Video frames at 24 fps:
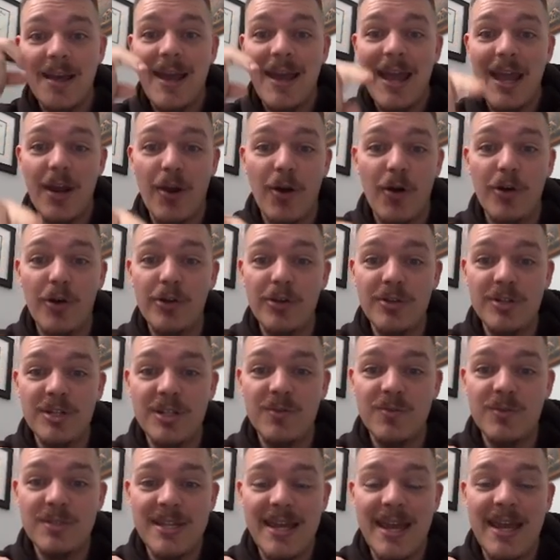and all you
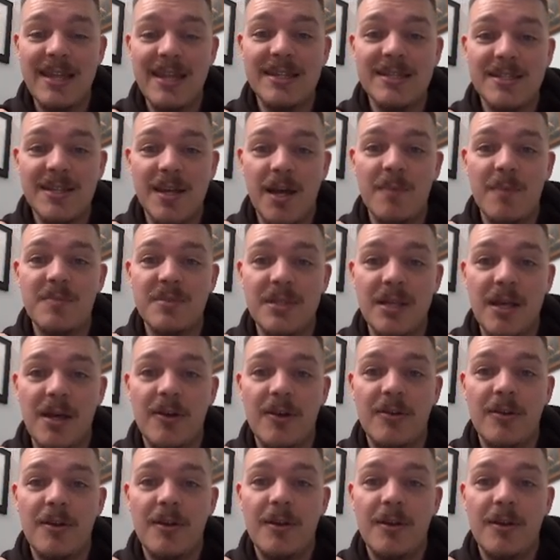did was add this upsell.